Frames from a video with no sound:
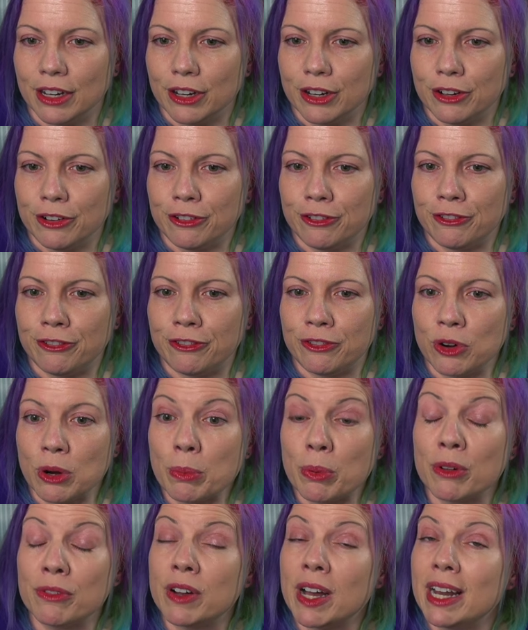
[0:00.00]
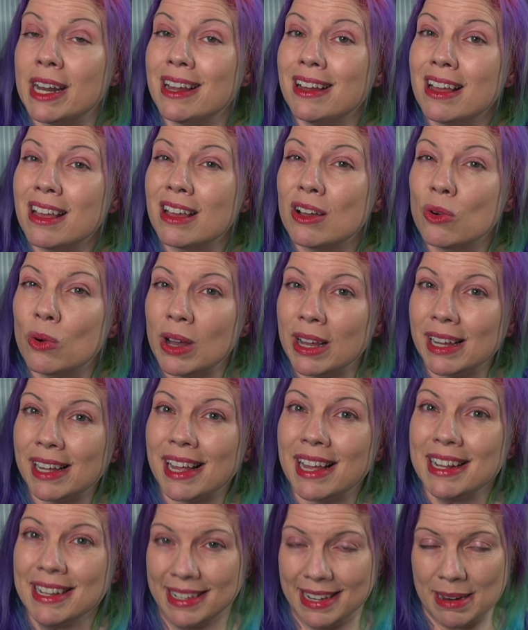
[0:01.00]
for providing a quick
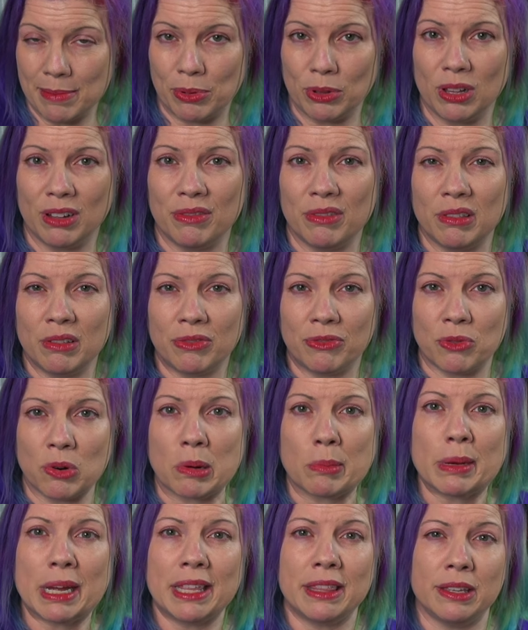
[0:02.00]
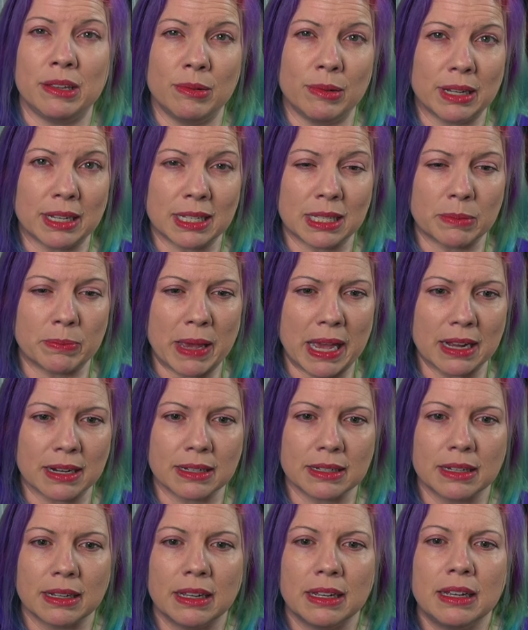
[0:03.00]
example of the format that you
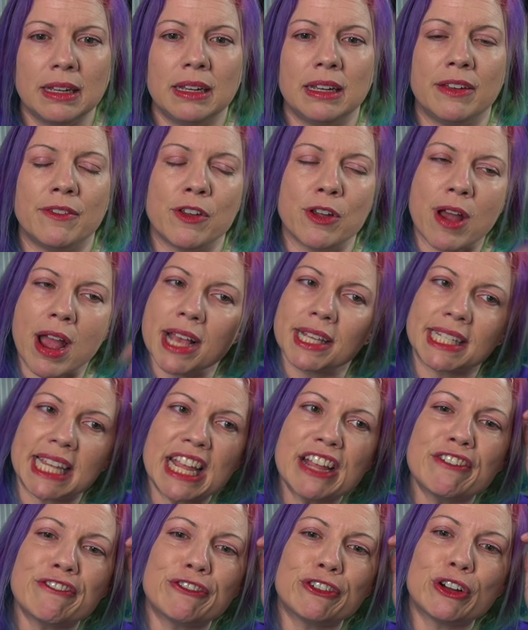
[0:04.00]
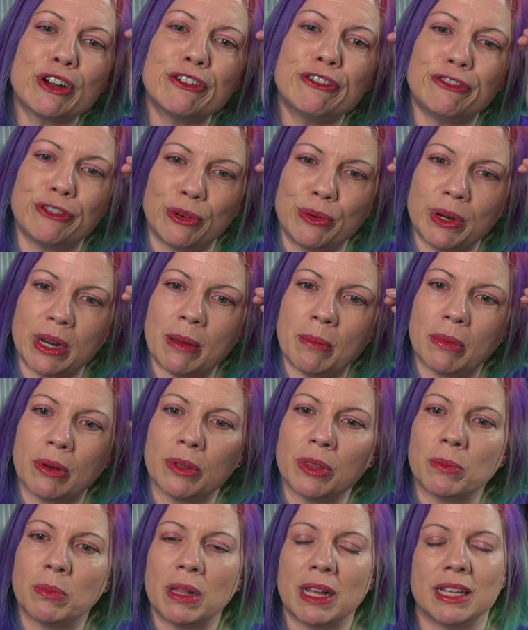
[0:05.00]
expect. If you're asking for a phone number,
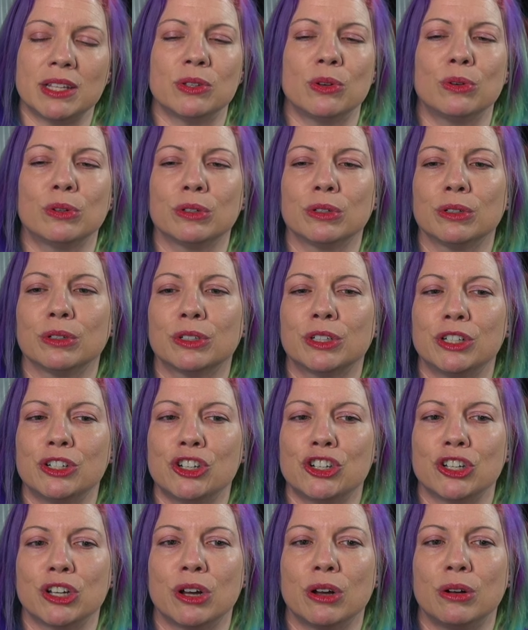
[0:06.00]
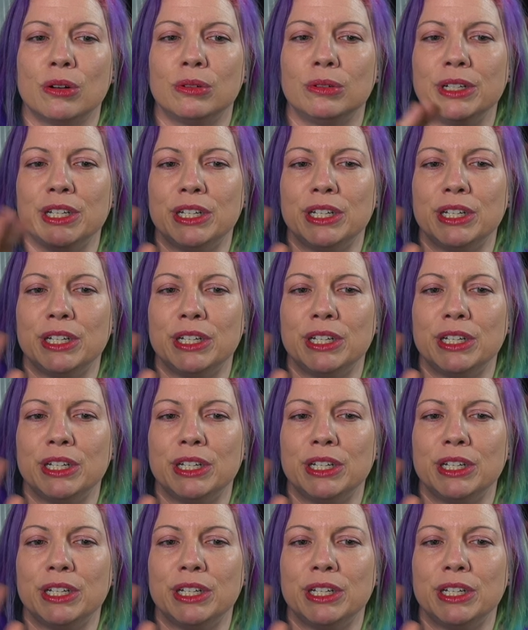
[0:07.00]
the placeholder could show,